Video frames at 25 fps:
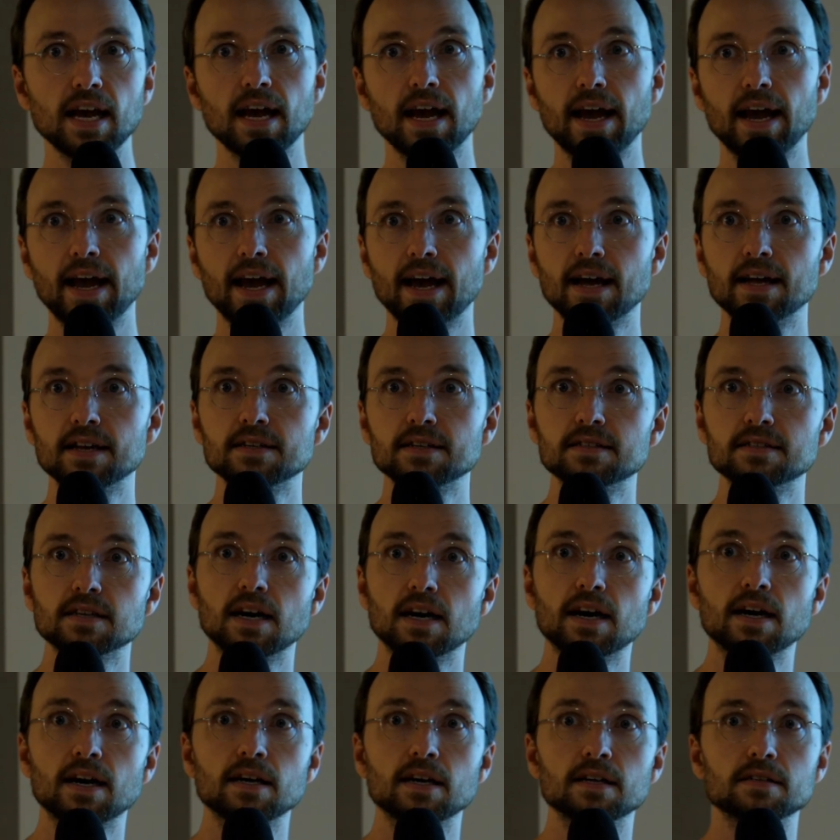And
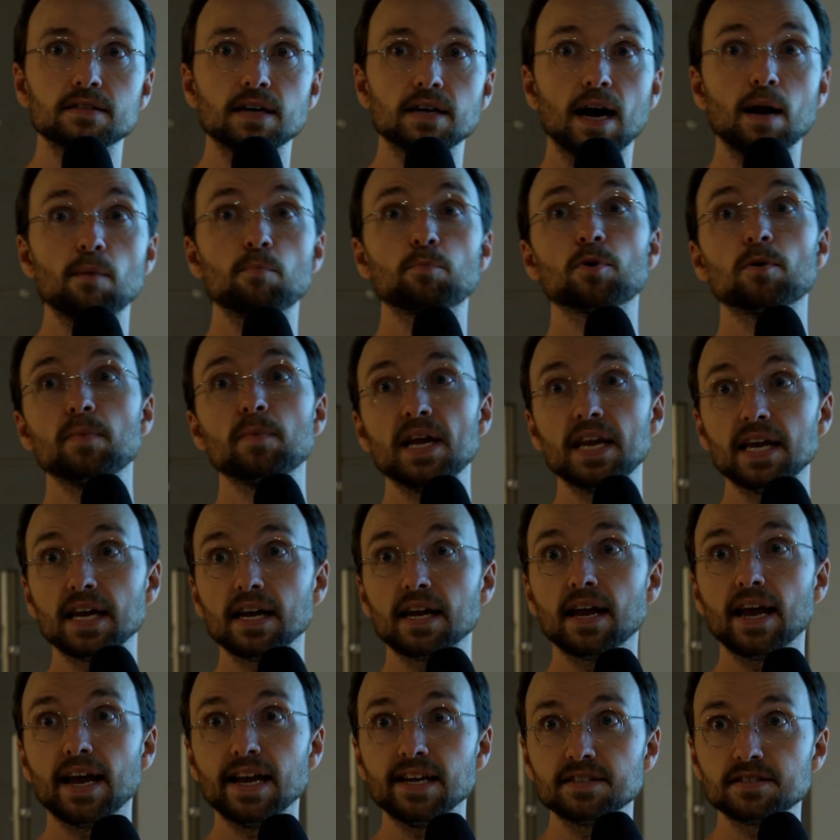time
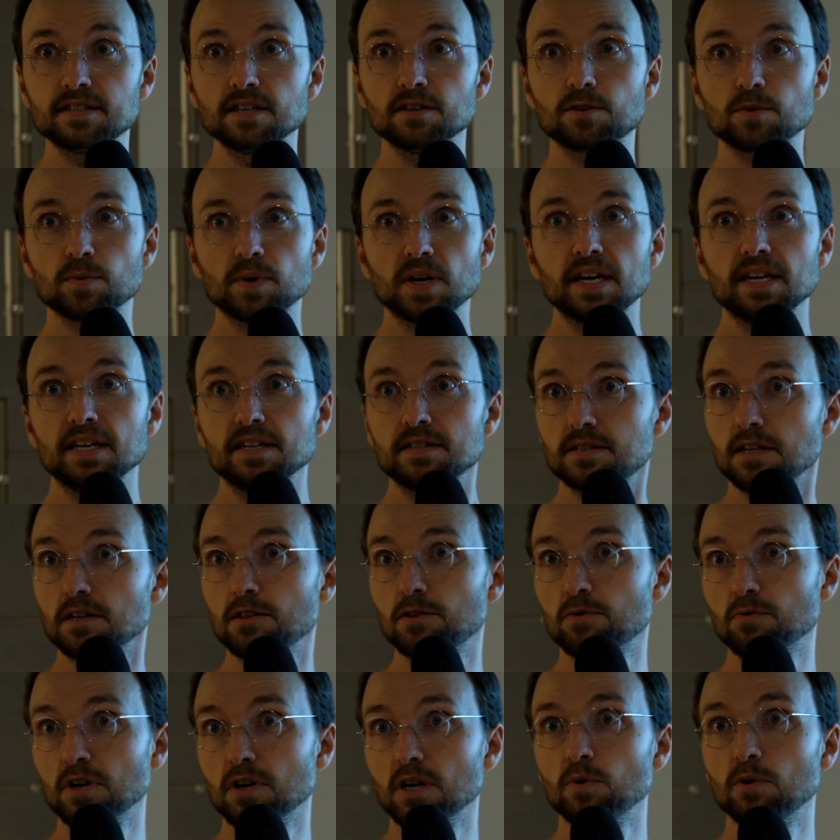permitting, AC3 and
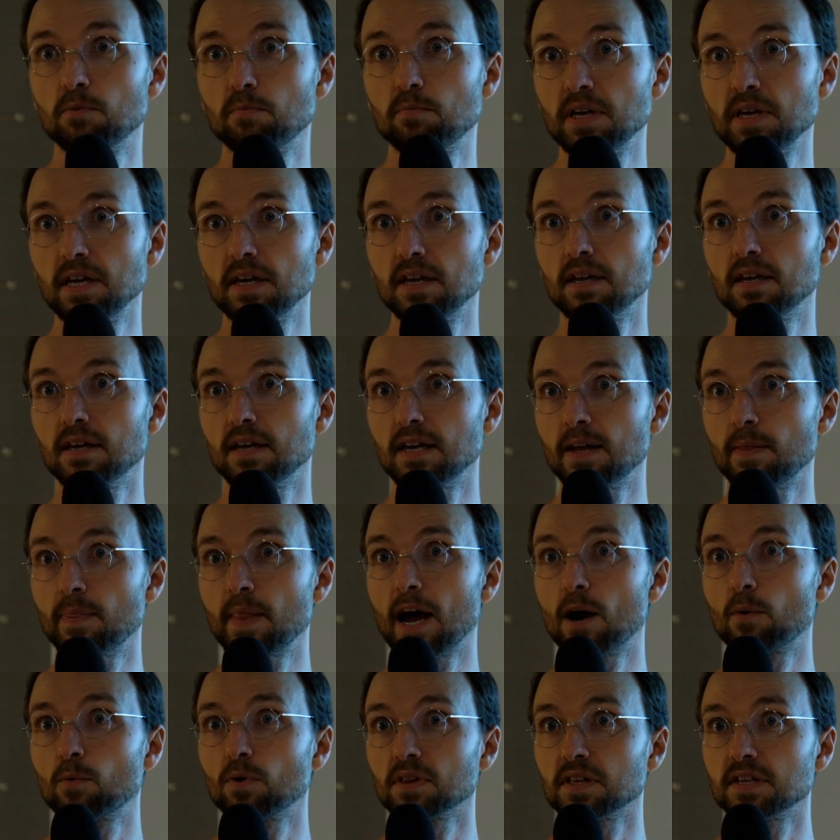EC3 would be in
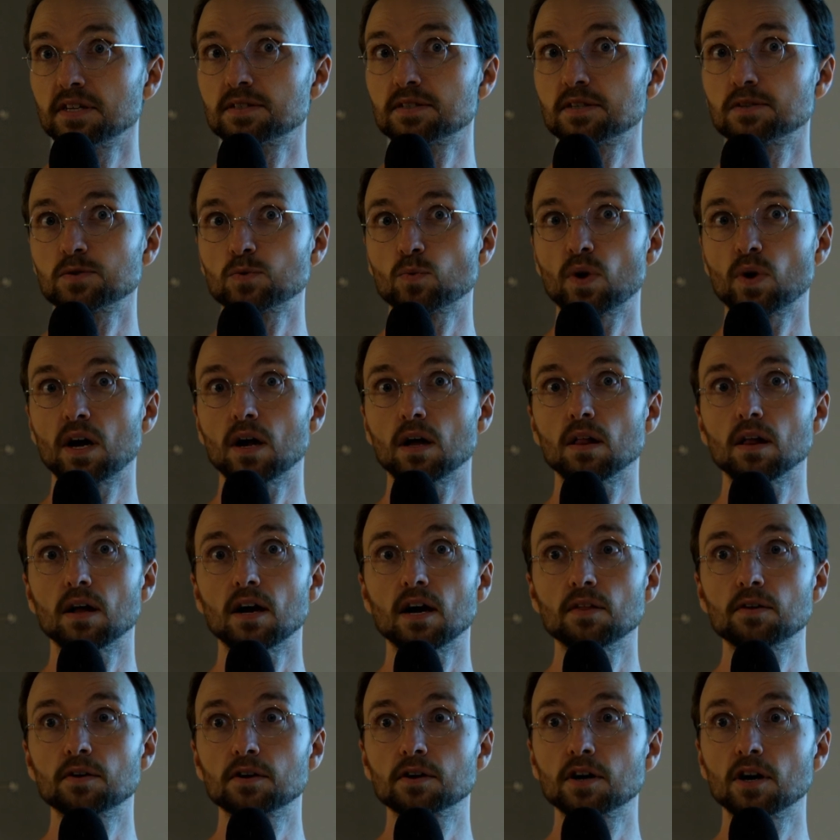that release as well.
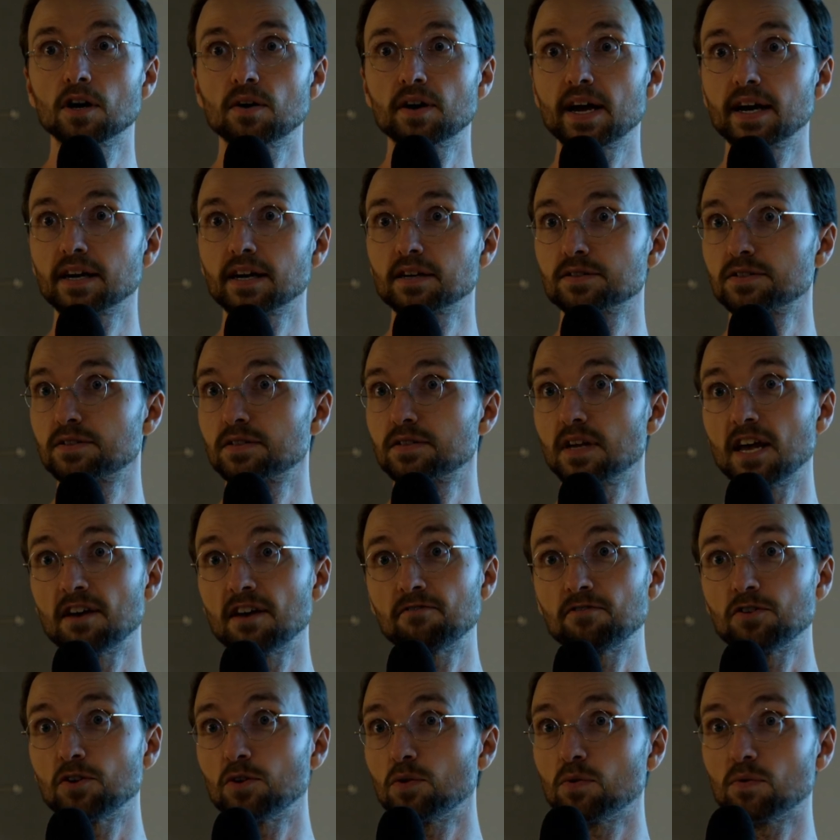Other codecs,
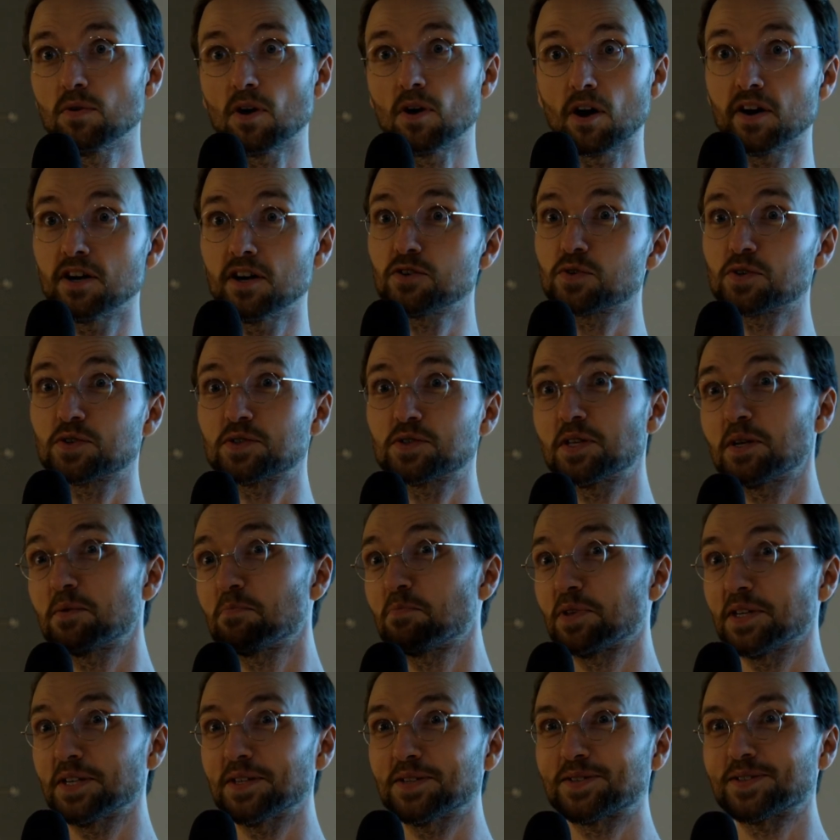if you are interested,
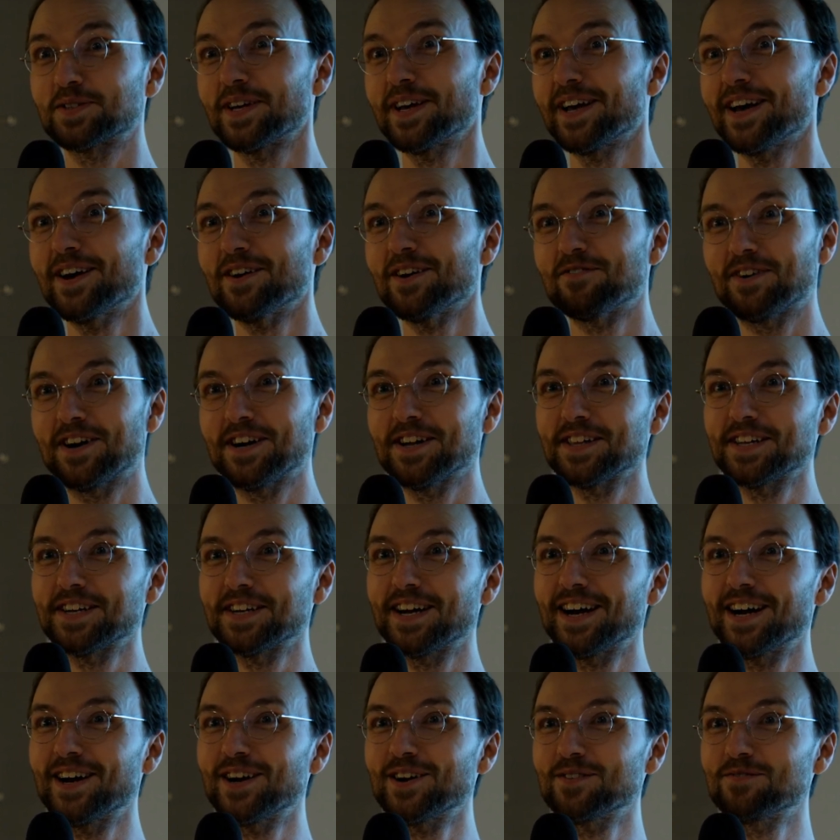please file
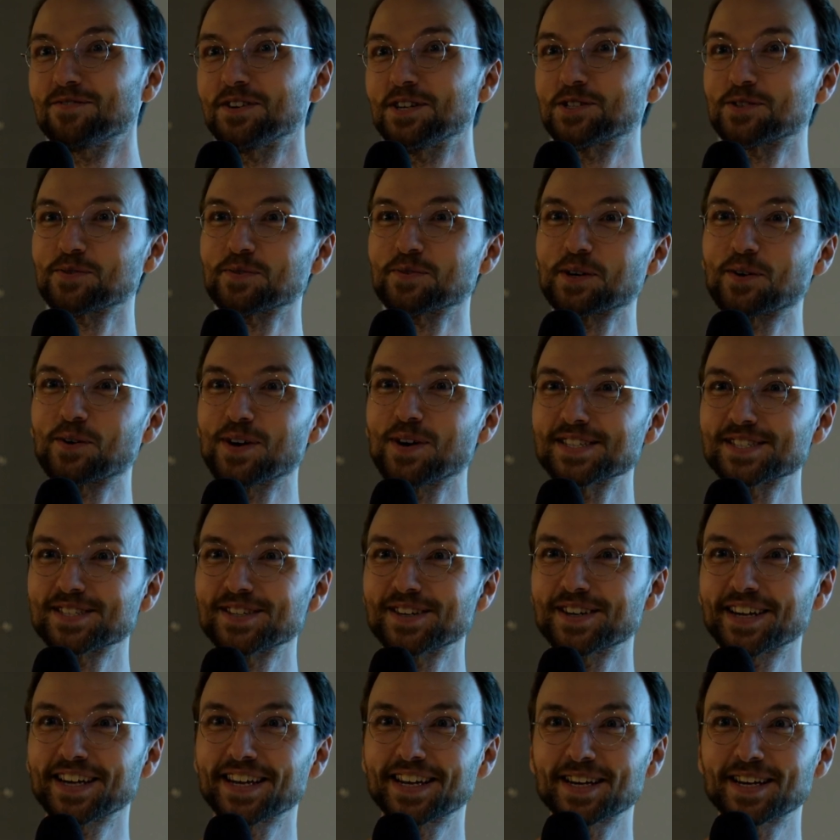a feature request
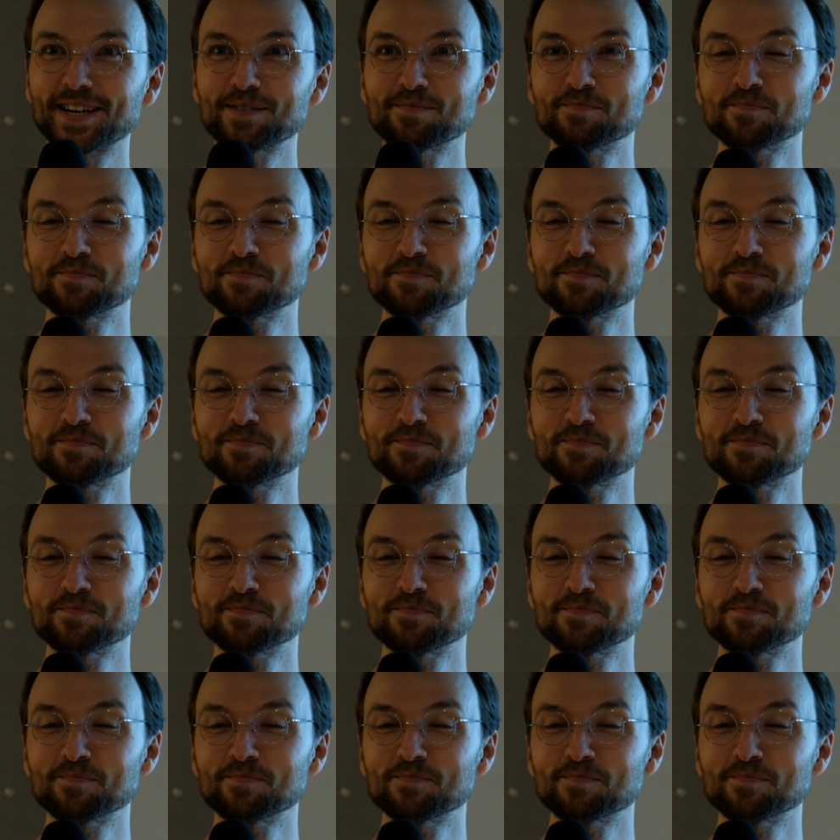on GitHub.